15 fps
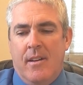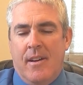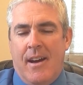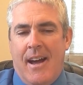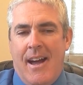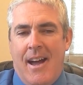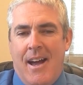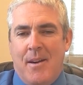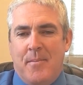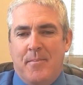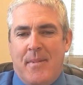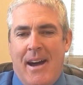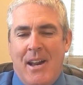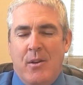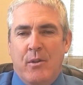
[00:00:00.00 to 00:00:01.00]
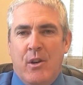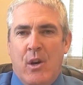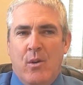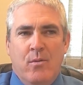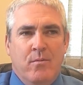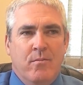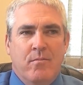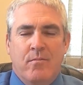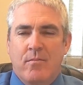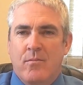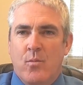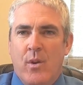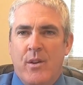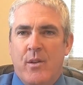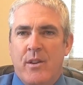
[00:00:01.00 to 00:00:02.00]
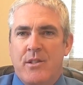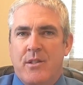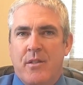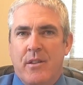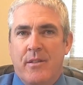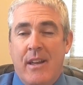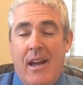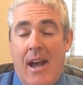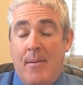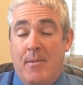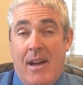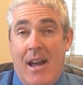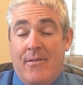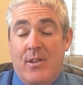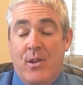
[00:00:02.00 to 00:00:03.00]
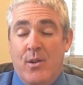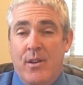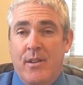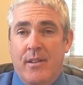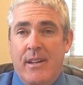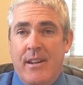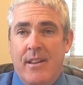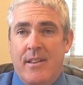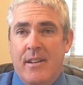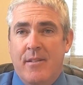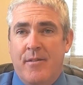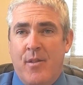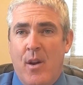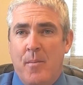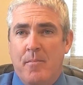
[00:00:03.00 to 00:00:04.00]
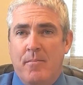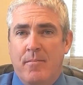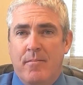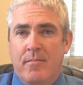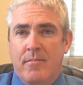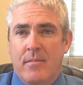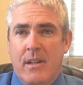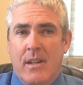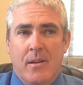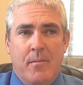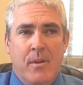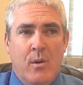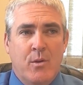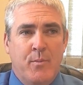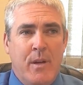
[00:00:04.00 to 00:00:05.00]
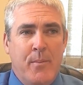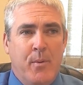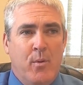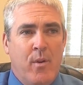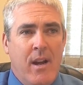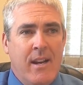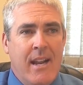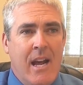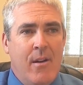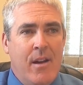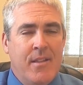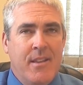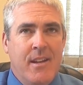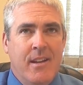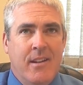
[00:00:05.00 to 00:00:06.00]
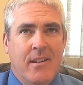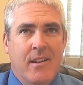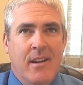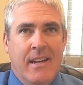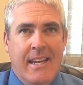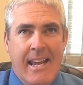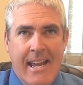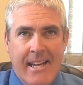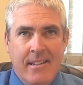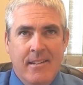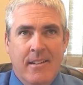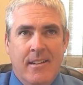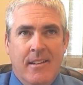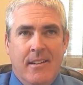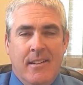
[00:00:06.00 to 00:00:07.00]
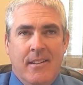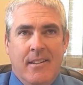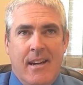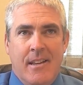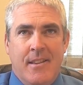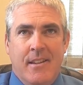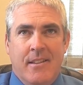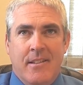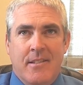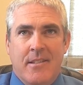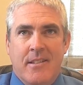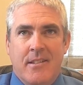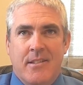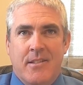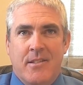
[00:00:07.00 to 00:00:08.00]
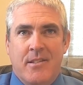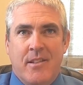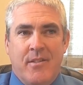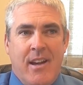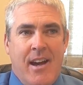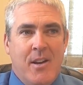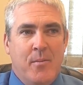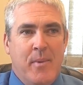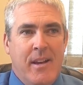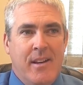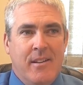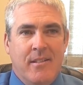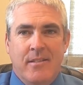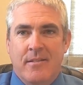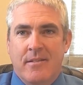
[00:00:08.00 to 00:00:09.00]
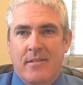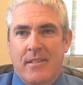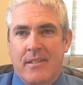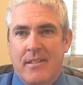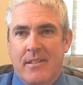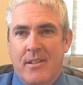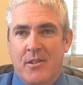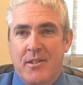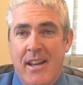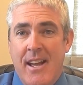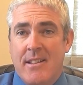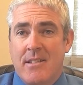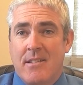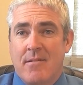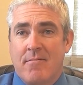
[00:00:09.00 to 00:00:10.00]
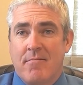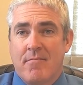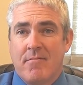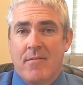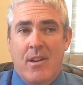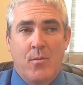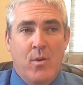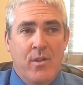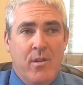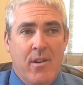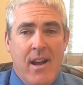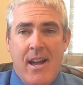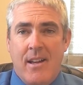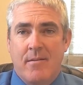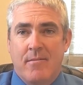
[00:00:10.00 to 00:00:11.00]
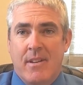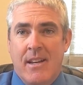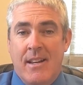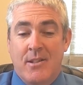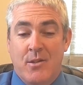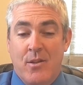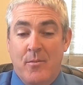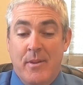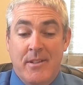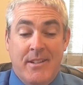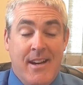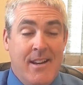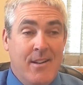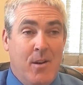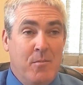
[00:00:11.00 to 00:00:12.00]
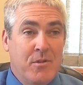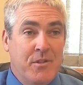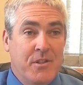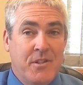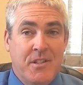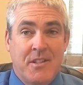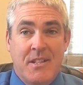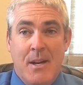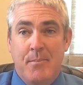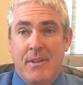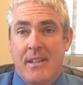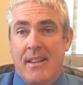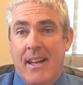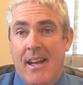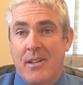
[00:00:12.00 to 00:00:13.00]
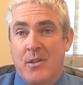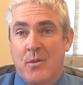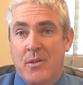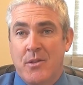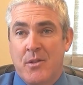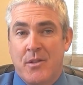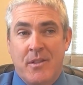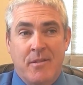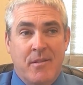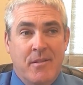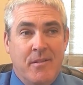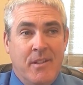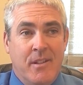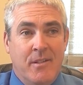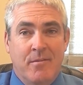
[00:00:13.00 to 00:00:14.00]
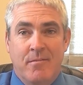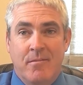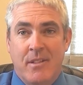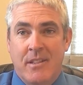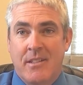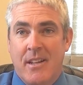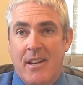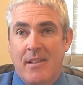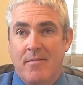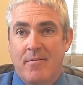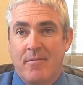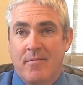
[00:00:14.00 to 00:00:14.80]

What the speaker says: I don't know whether it's I haven't heard anything from those people right now. I think the citizens have kind of made their stance on where they're at, and so everybody's kind of almost just accepting that to a certain extent.